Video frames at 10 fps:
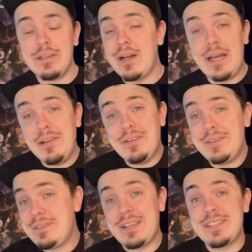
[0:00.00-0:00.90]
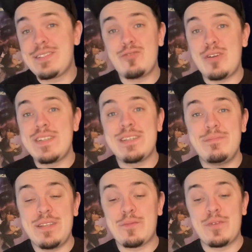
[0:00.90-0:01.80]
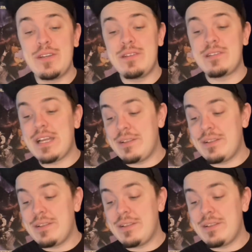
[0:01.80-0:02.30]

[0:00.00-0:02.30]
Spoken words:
I don't know. I guess they're trying something different.